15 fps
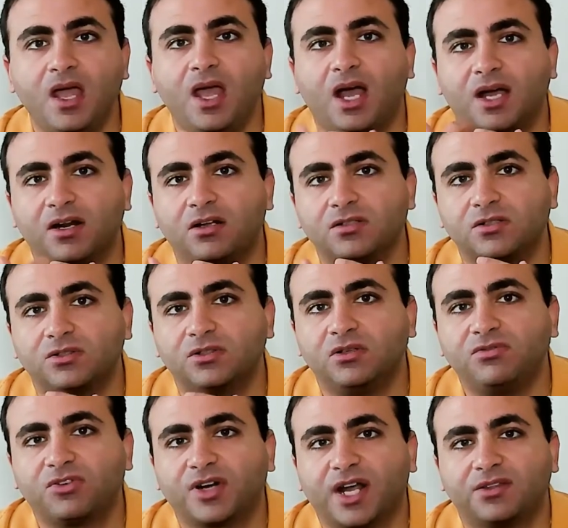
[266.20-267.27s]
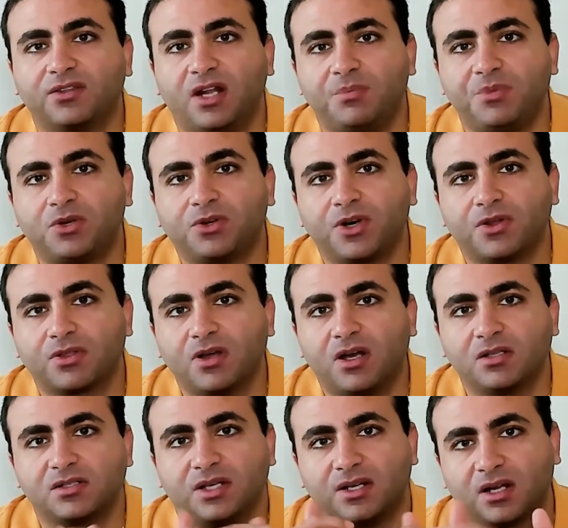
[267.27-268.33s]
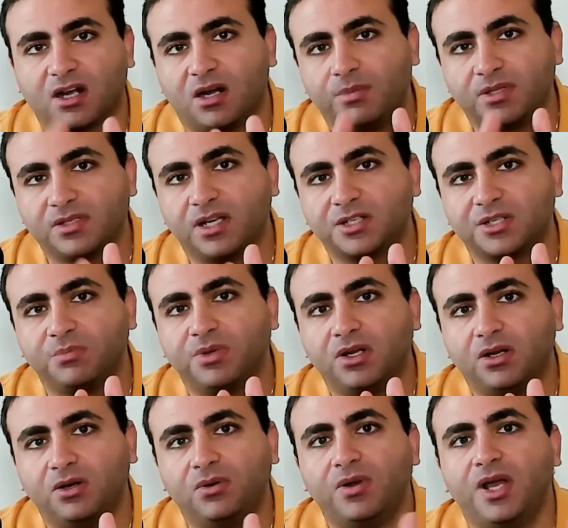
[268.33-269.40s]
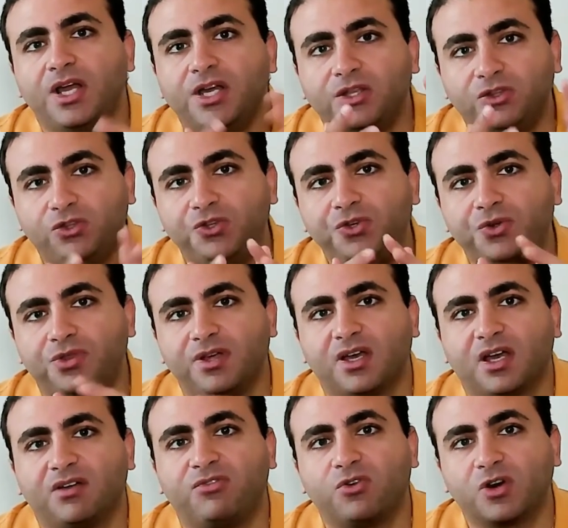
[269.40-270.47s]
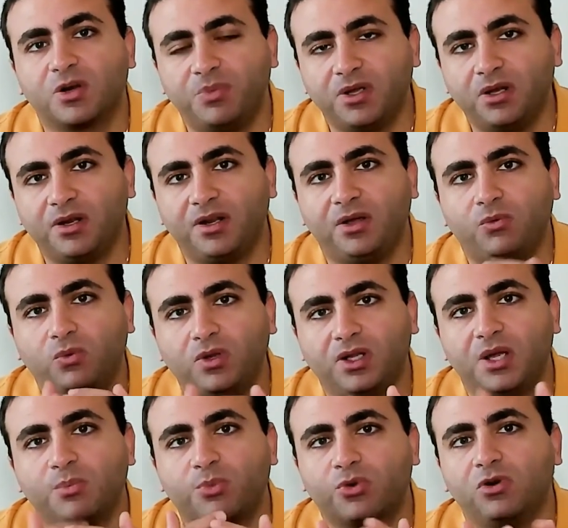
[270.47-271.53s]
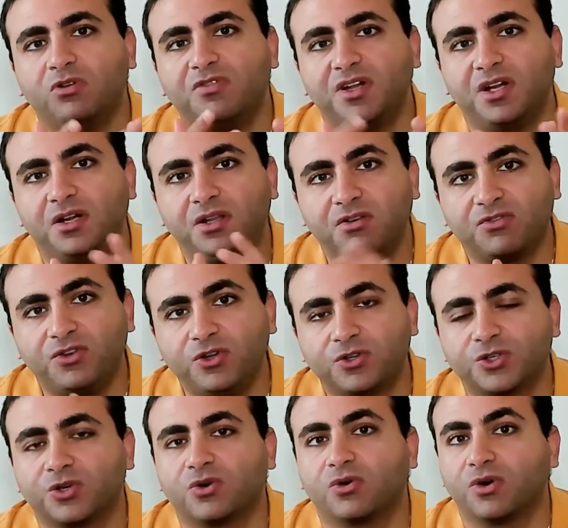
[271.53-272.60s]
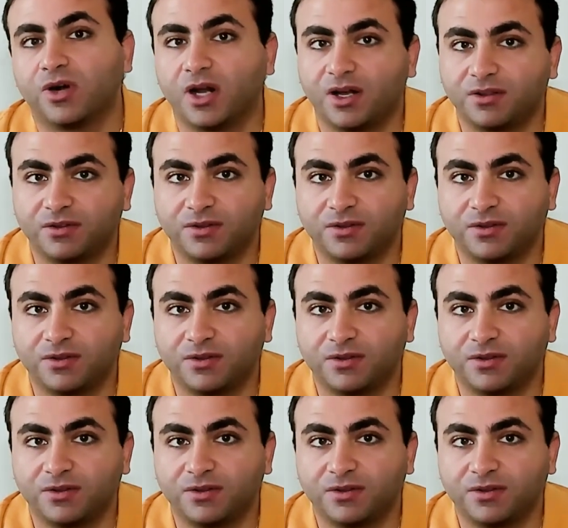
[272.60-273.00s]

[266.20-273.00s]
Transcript: And also don't forget to let me know your thoughts in the comment section below. Do you think affordability will improve in the near future or not?